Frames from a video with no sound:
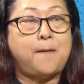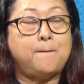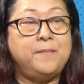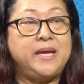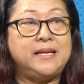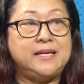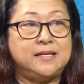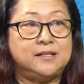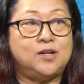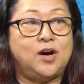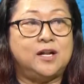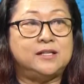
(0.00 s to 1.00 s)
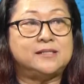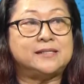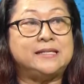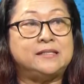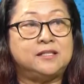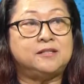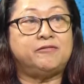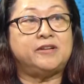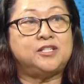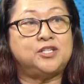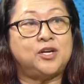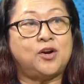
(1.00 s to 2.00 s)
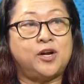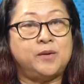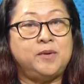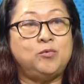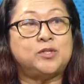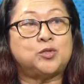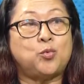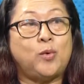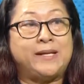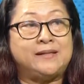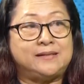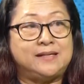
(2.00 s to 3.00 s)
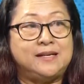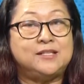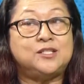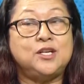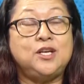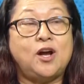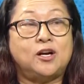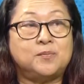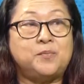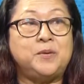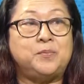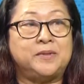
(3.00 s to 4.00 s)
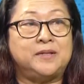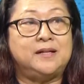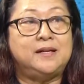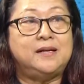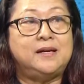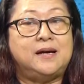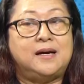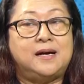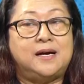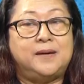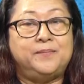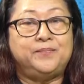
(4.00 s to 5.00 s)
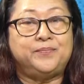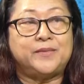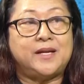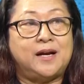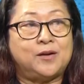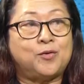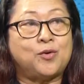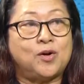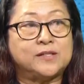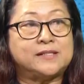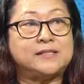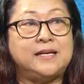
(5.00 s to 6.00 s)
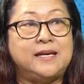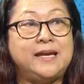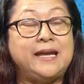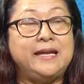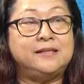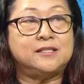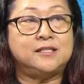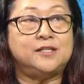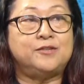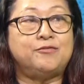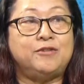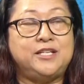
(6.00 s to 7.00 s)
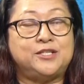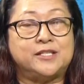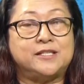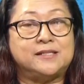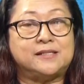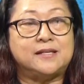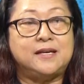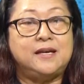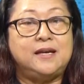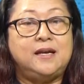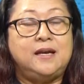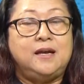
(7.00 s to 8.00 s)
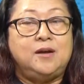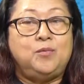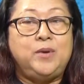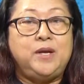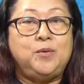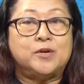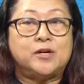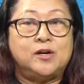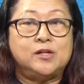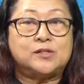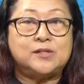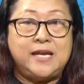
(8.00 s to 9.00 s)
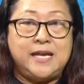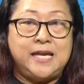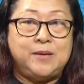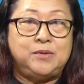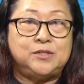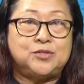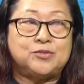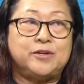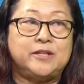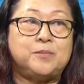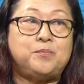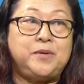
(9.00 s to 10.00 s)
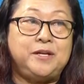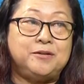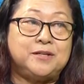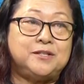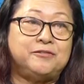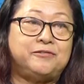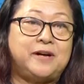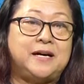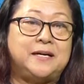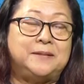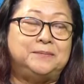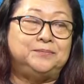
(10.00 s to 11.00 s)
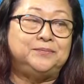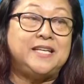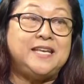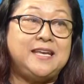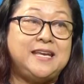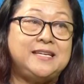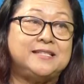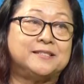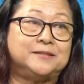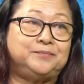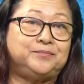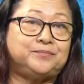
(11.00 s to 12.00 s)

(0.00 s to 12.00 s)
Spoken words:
million into the village economy, which went to young people across the hinterland regions. We were also able during the period of the year